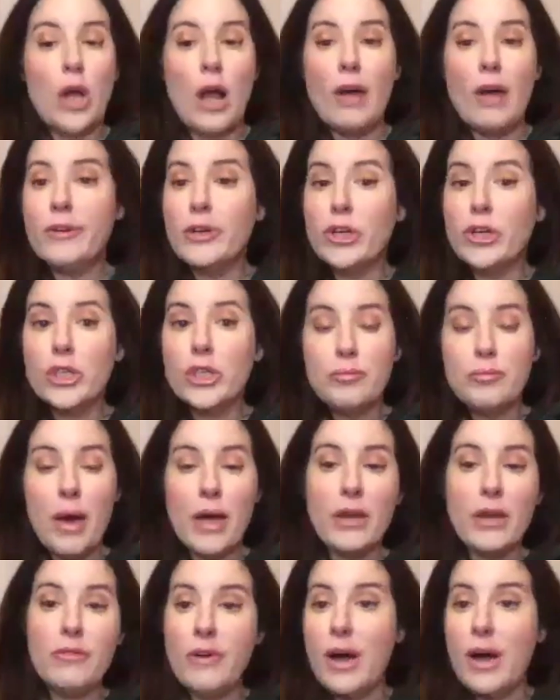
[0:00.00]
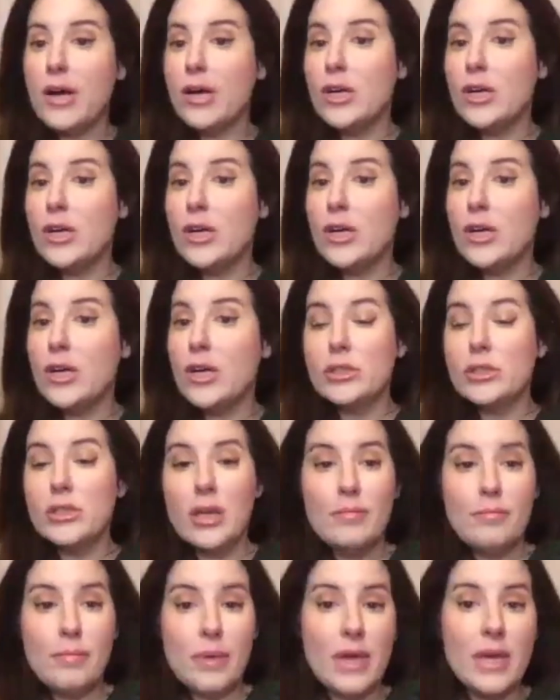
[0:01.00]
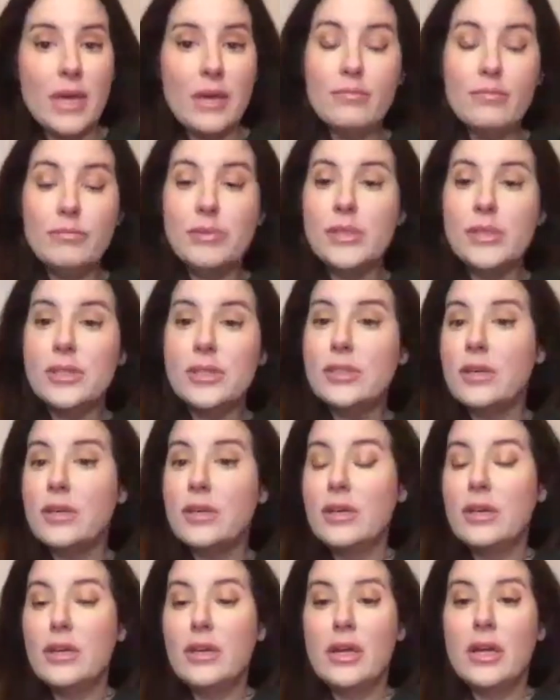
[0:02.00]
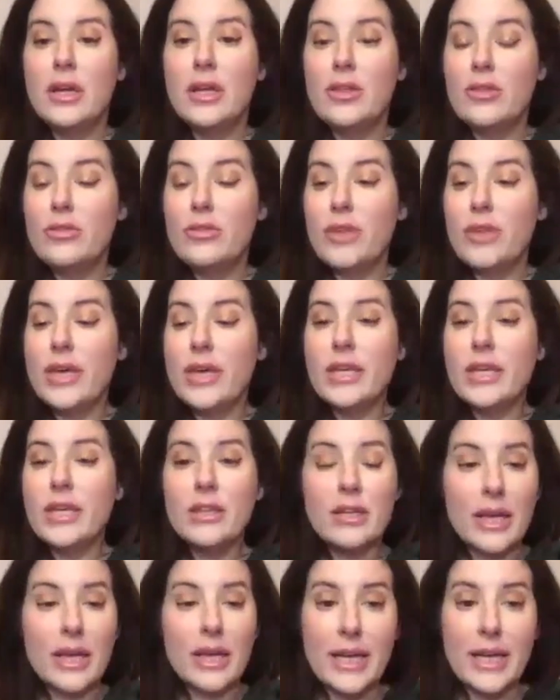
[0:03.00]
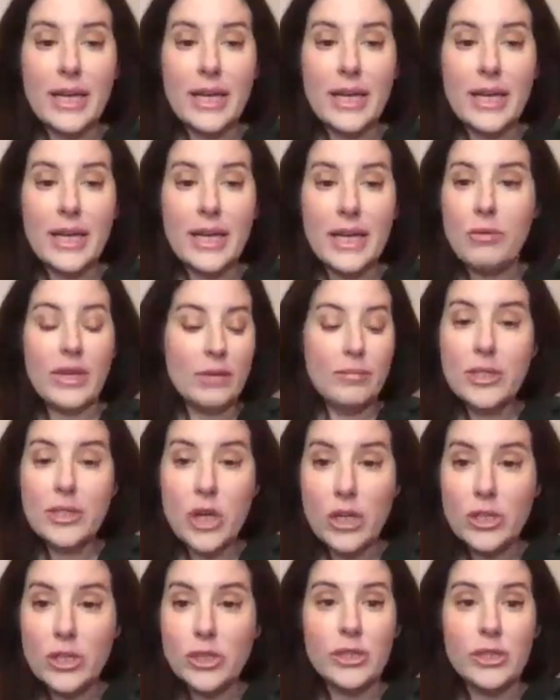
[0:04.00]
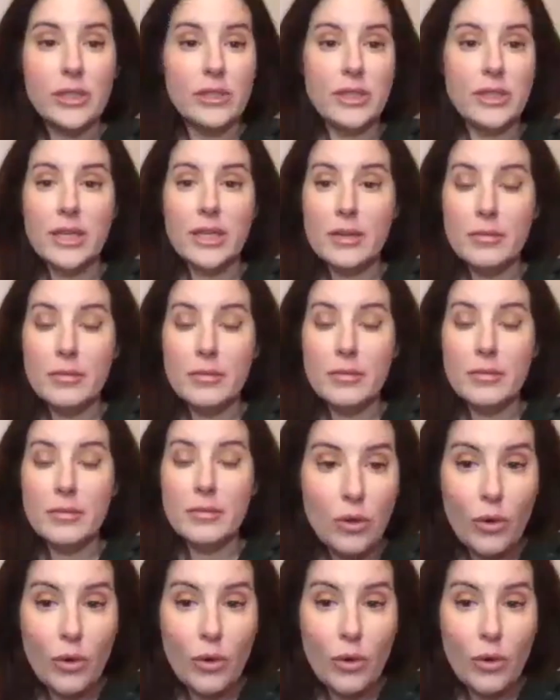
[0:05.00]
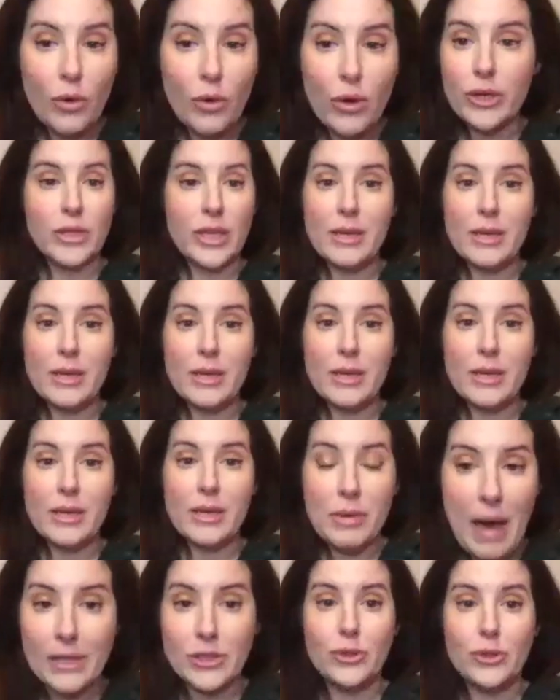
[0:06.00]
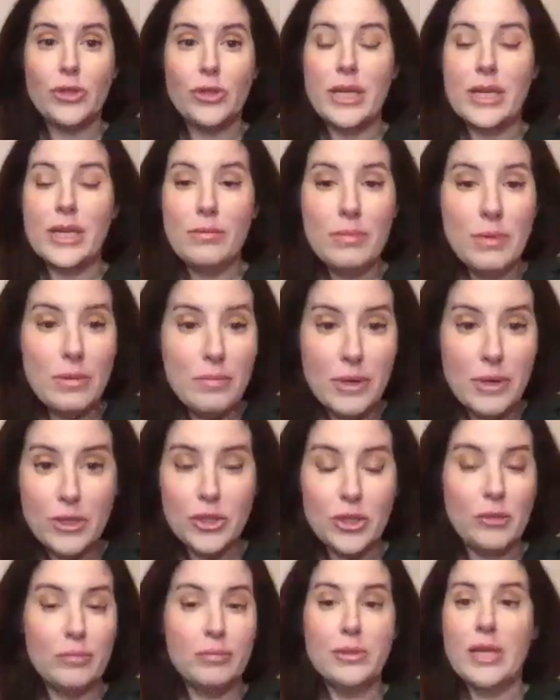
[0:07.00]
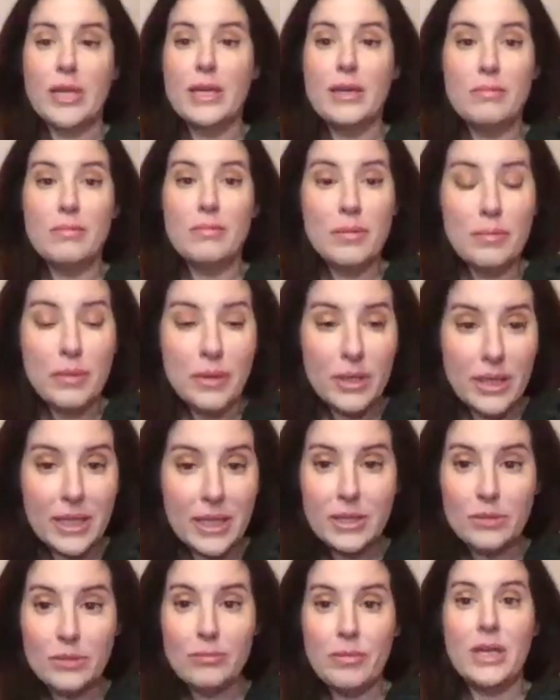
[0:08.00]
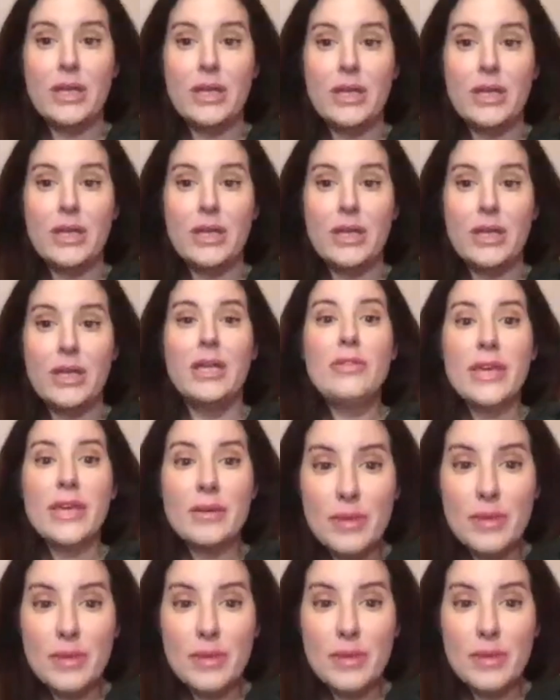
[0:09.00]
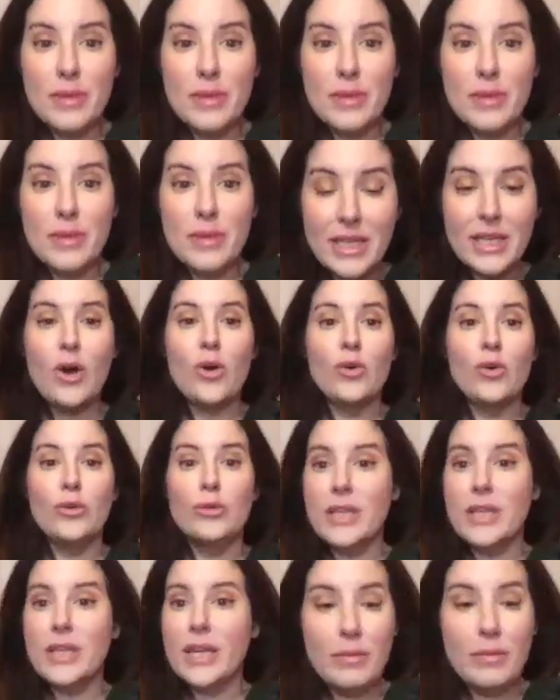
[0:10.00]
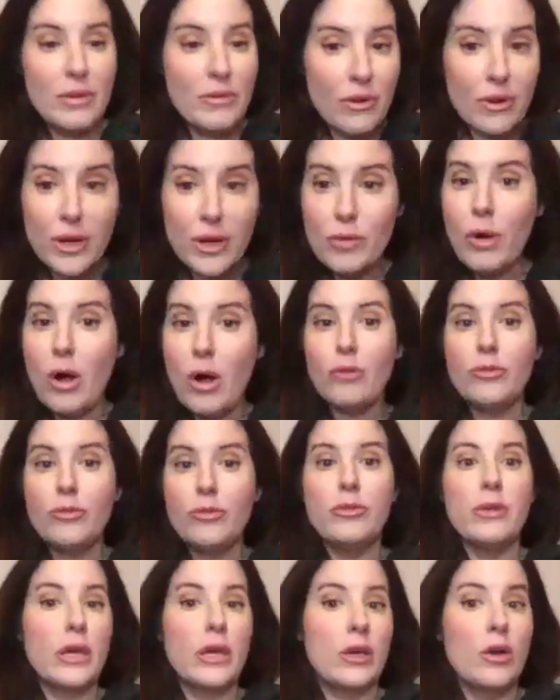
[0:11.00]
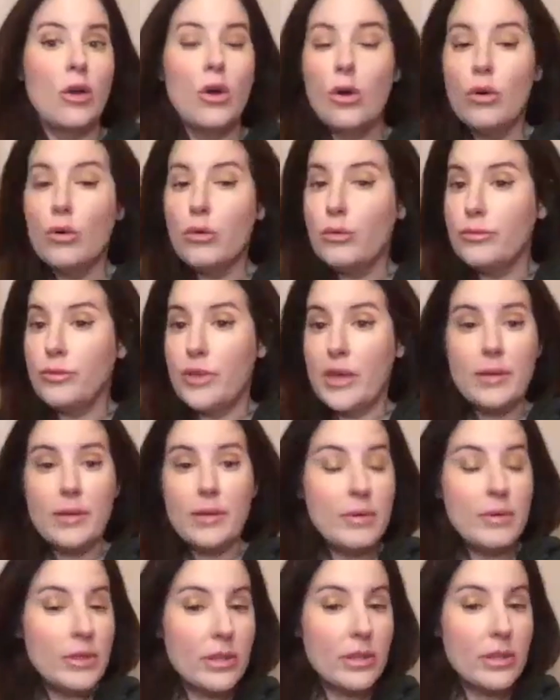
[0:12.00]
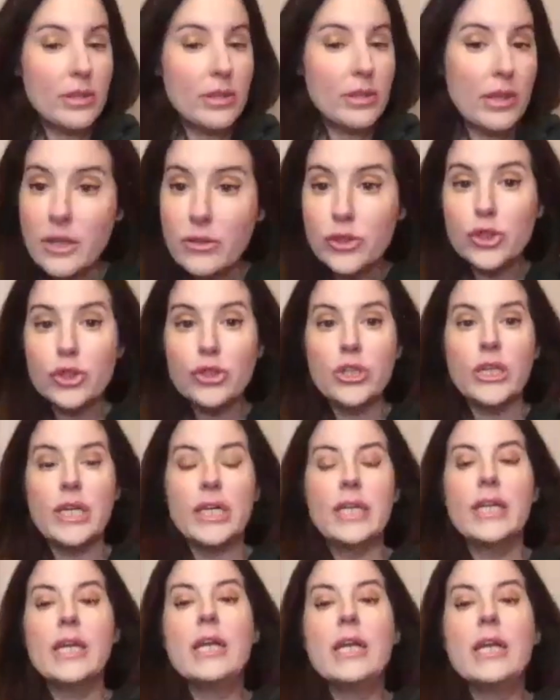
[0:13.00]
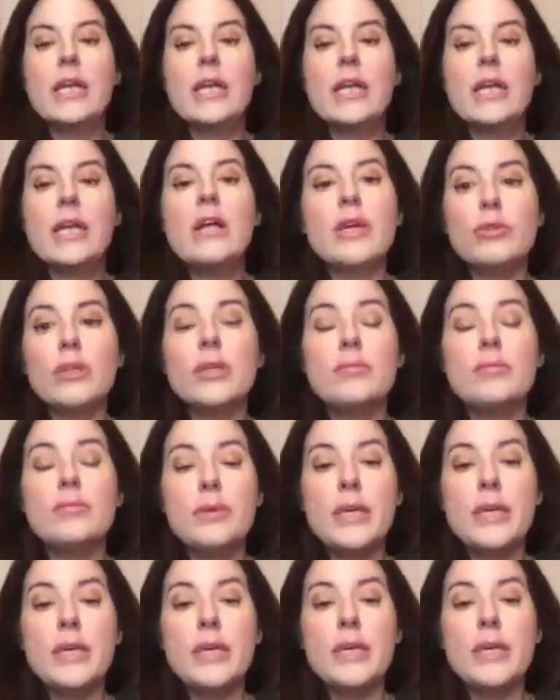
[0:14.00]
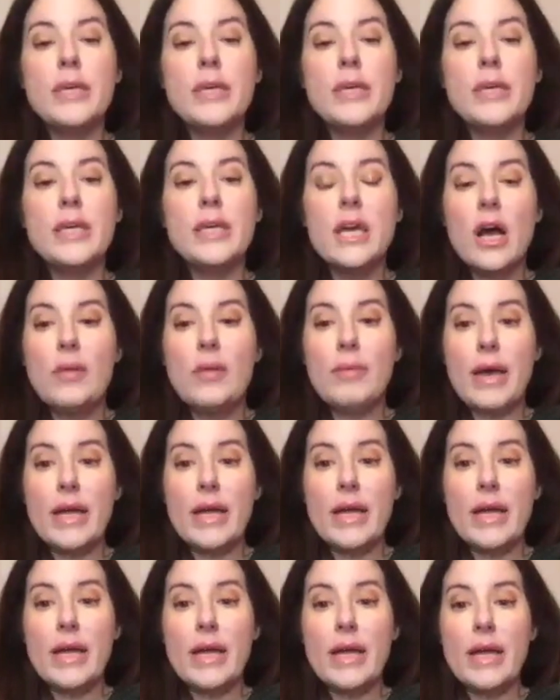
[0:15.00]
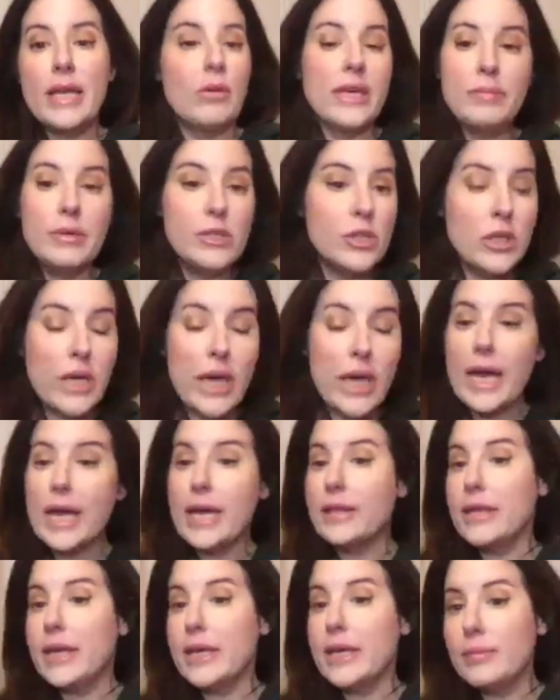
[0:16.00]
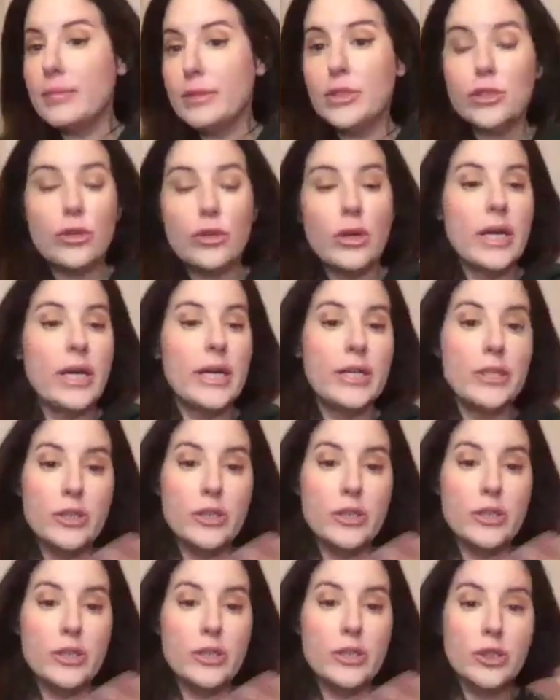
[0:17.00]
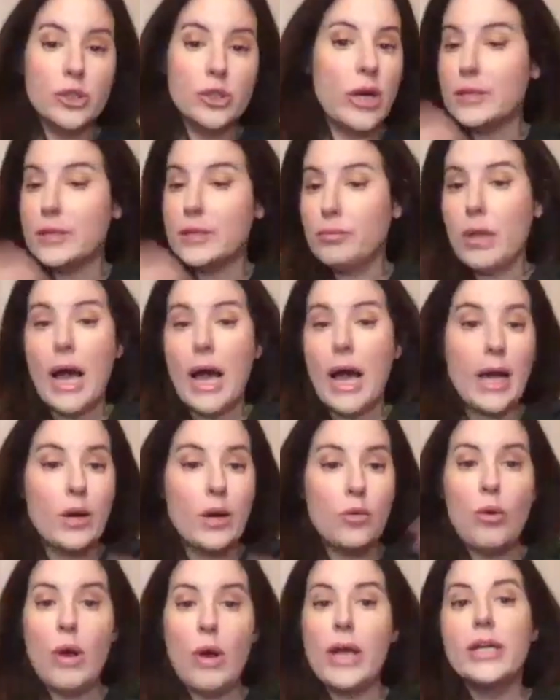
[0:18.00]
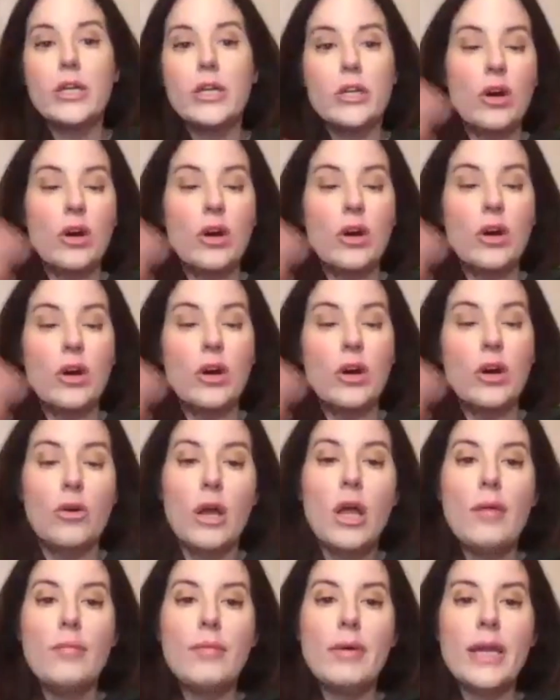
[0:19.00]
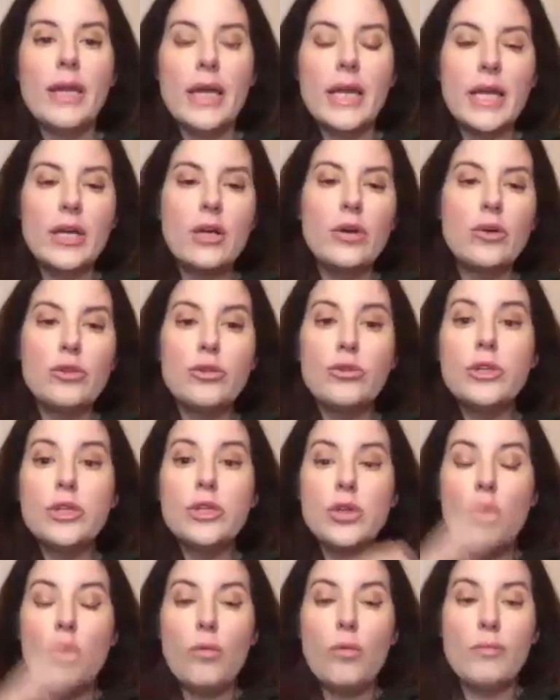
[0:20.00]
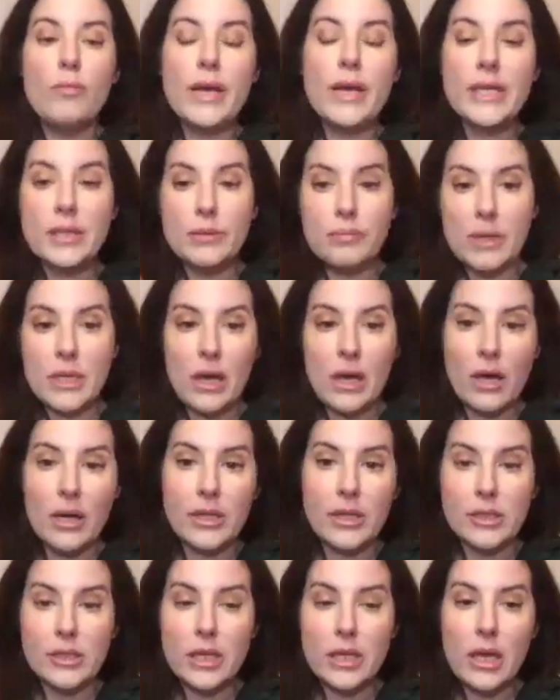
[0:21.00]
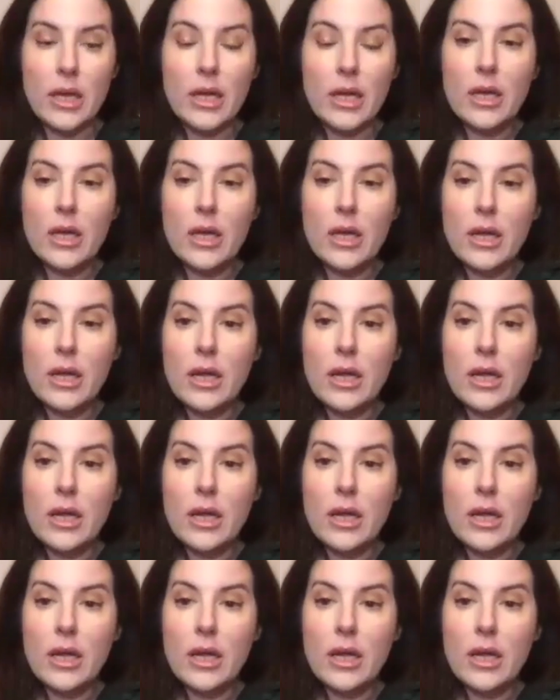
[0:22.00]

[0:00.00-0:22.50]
traffickers, pedophiles, pimps, they can look like anyone. They could be judges, they could be lawyers, they could be pastors, they could be bishops, they could be policemen, they can be CEOs, they could be very wealthy, they could be thugs on the street, they can really be anyone. They could be gay, they could be straight, trans, black, white, and I go through this whole mix because